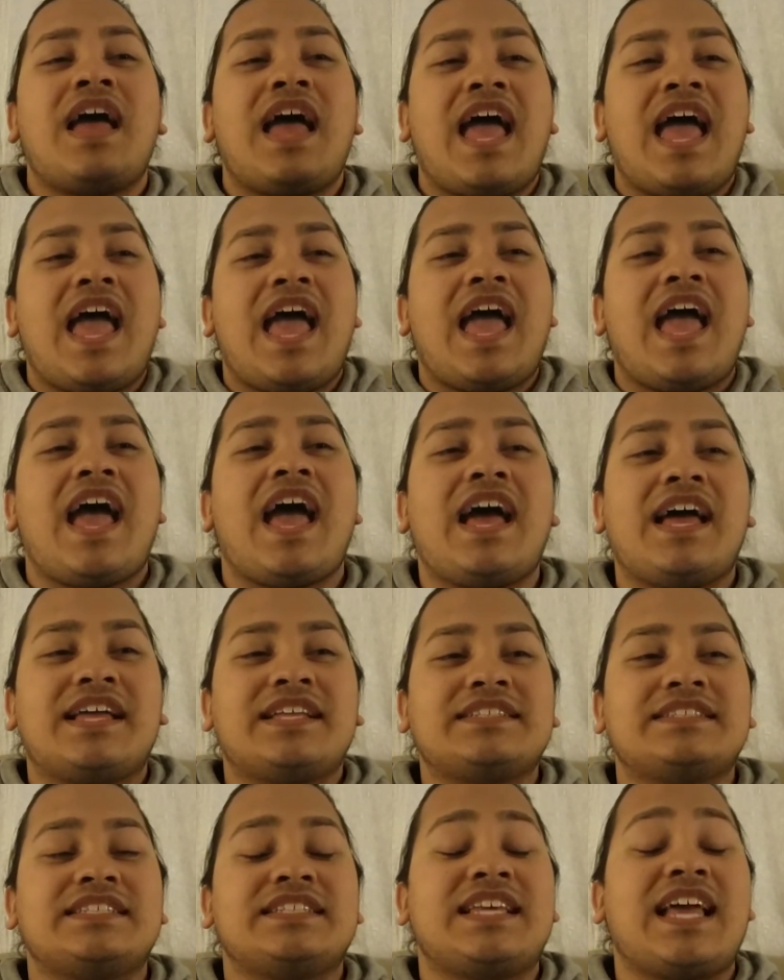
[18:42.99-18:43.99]

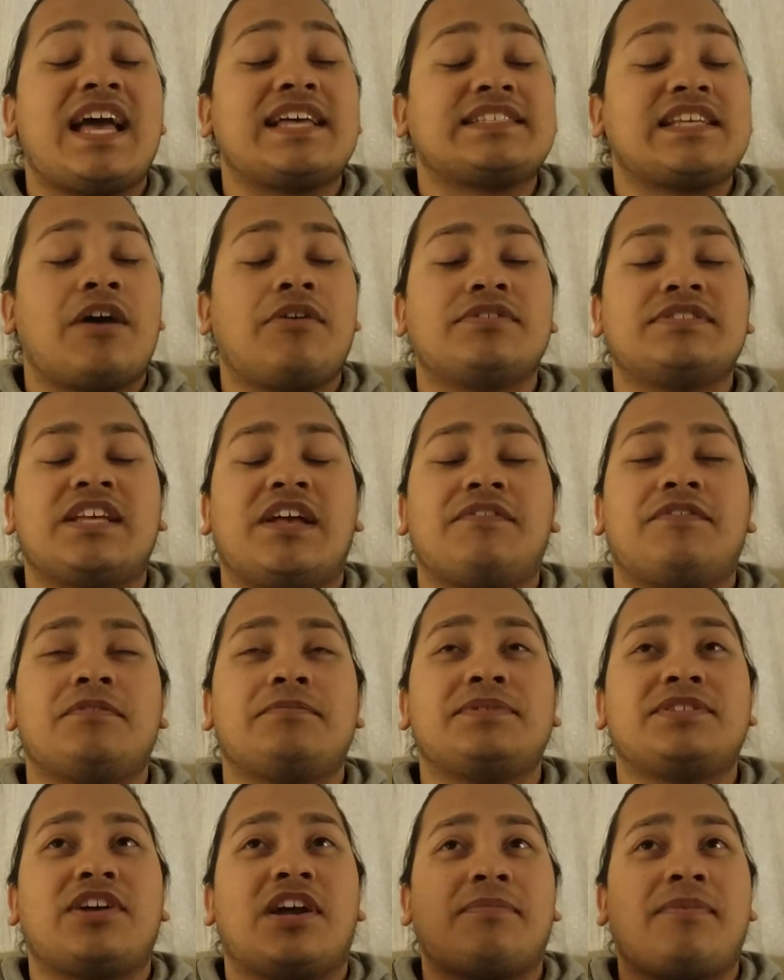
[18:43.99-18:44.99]
And yes, I will definitely
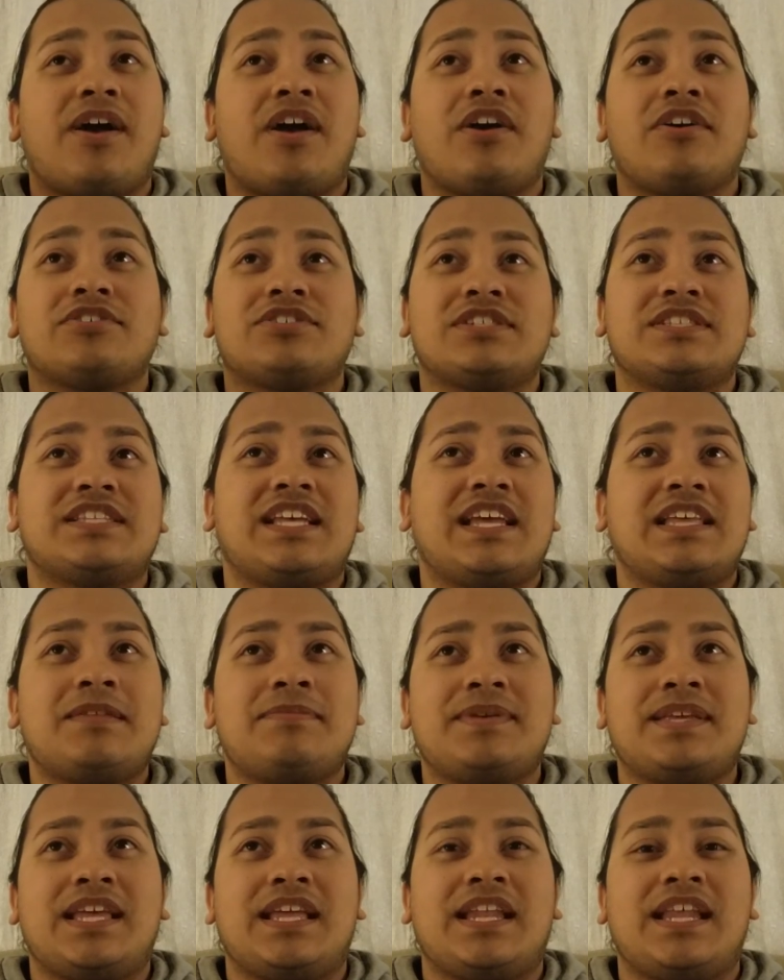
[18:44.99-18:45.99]
be talking about Oceans8 in the
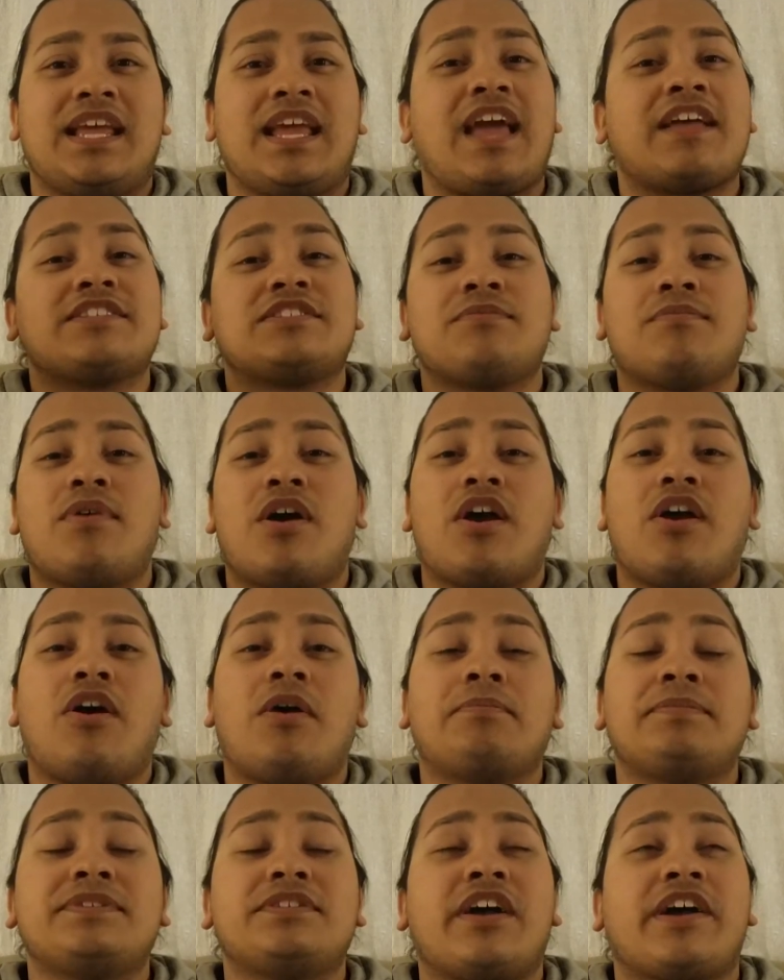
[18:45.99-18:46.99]
beginning. And tomorrow
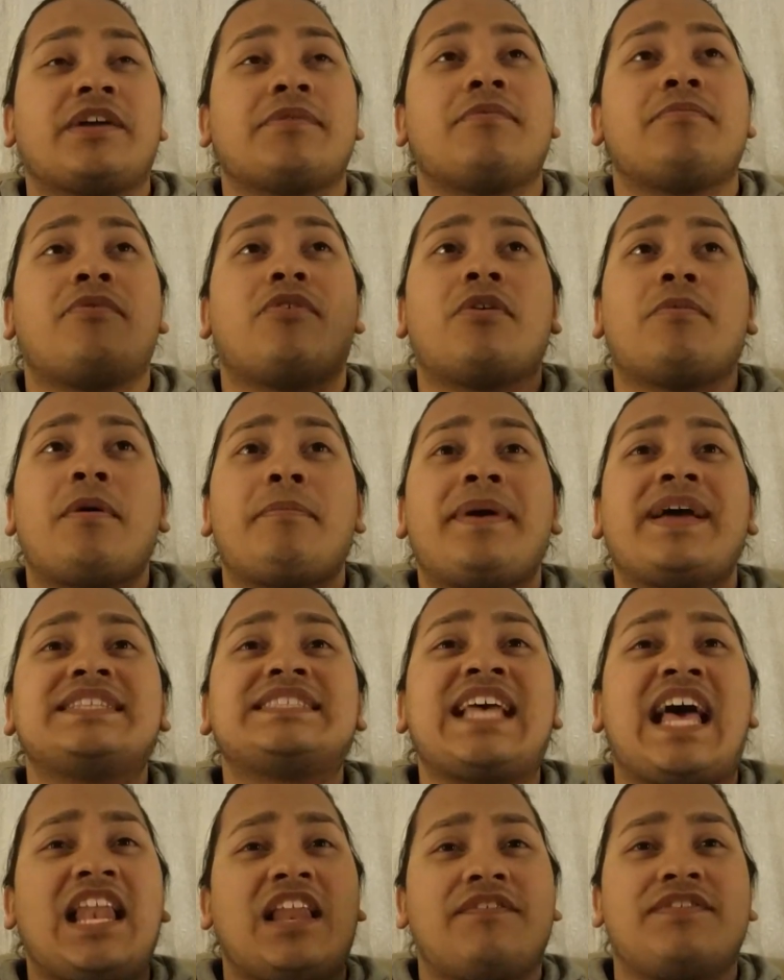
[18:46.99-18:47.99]
I'll be talking more about my
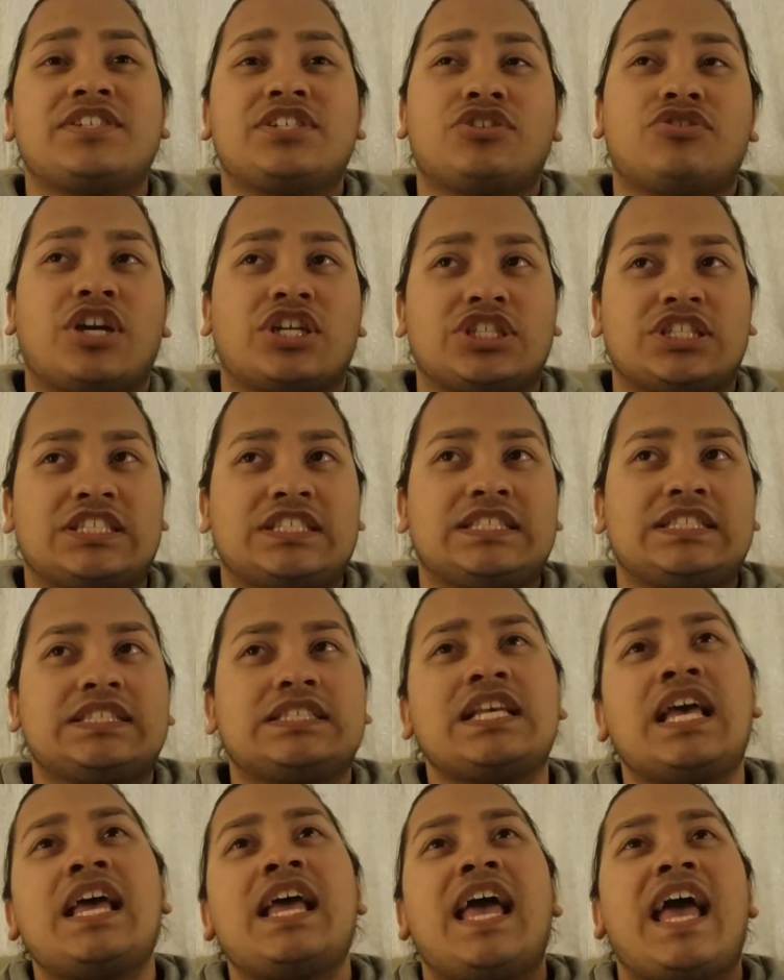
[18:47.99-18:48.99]
television
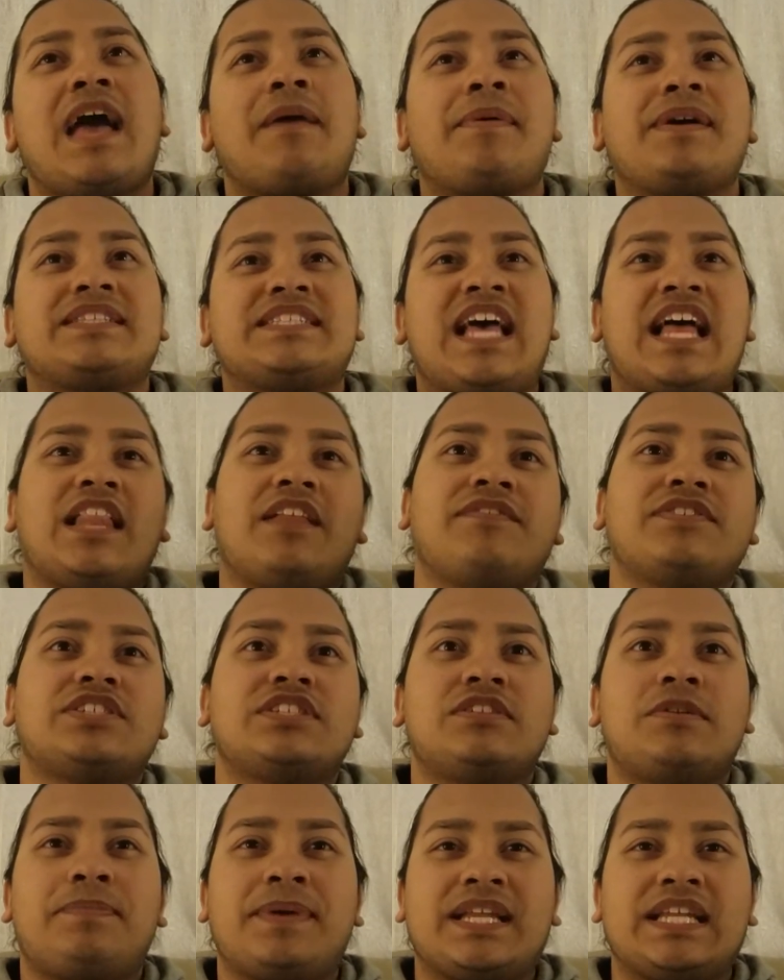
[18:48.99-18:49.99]
crushes and my
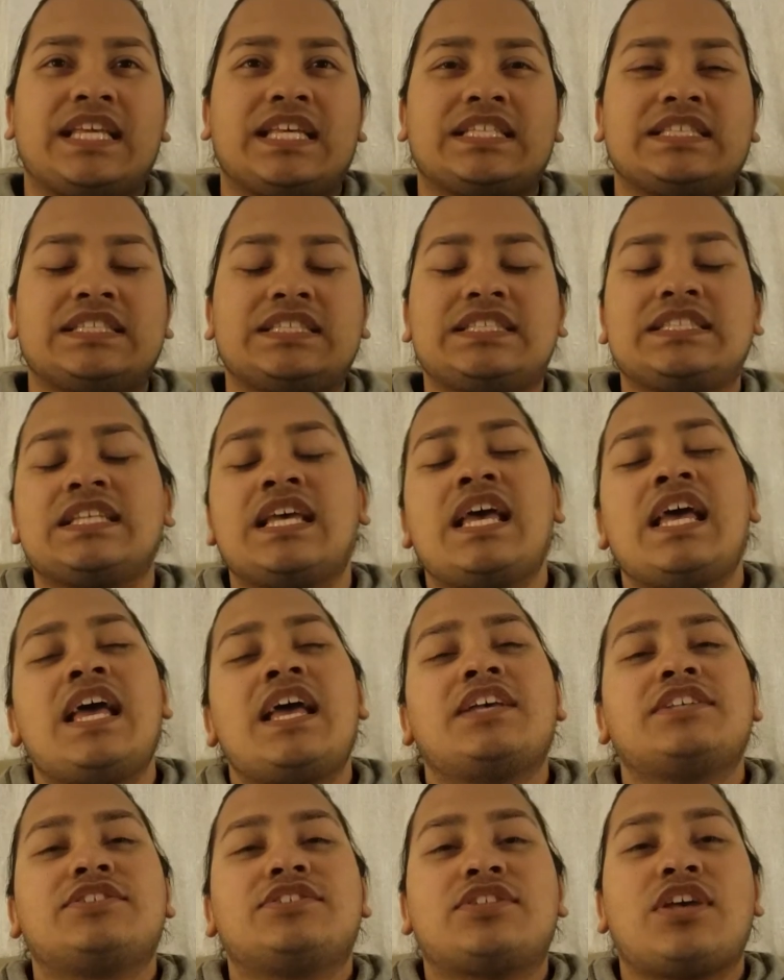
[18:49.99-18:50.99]
television opinions.
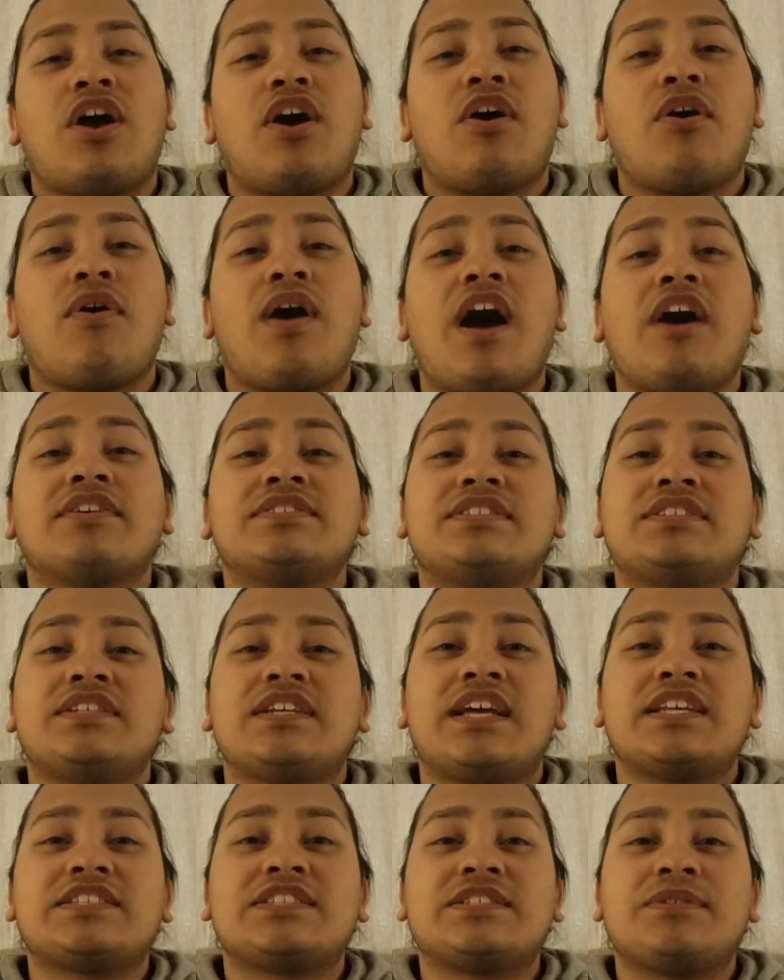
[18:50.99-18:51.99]
So I'll see you
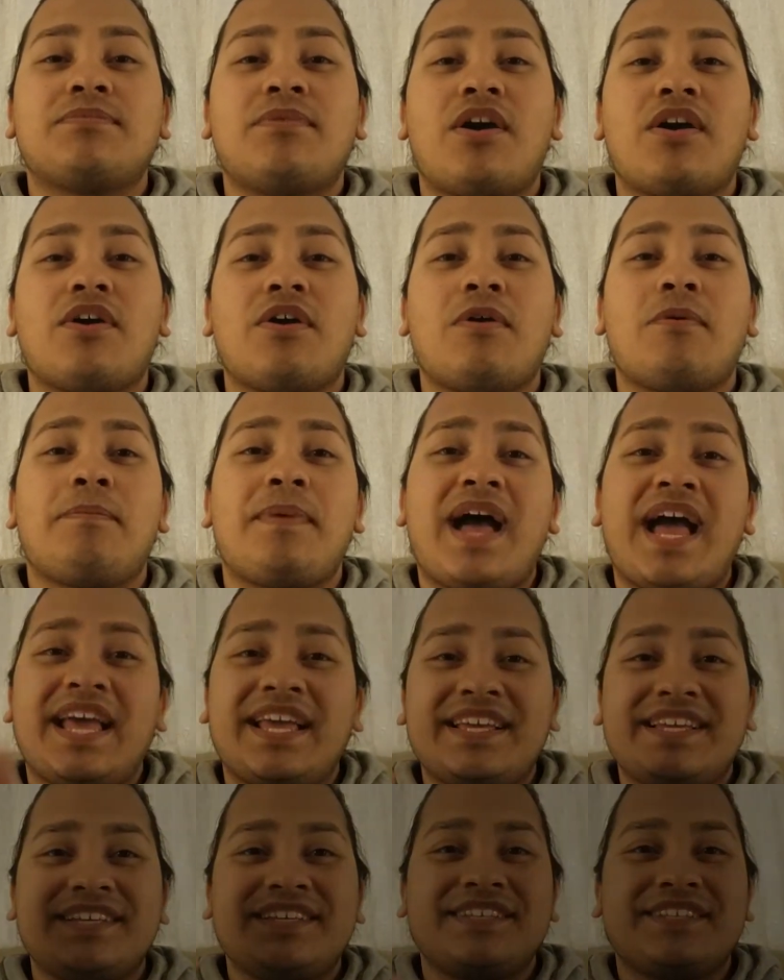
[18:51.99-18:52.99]
guys tomorrow.
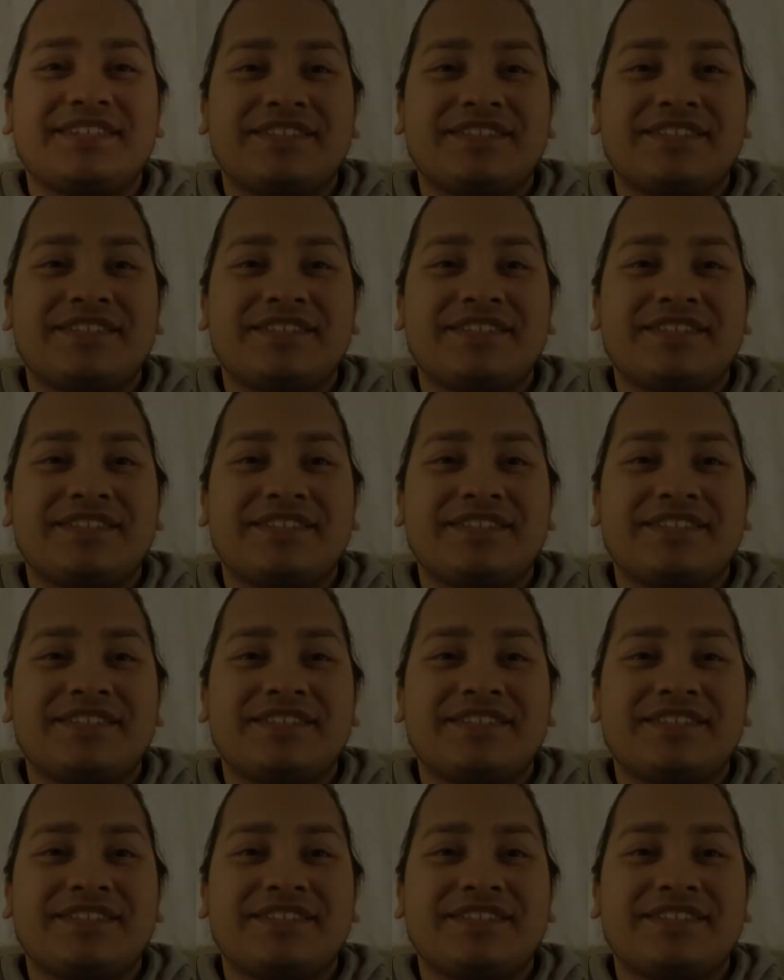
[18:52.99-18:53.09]
Bye.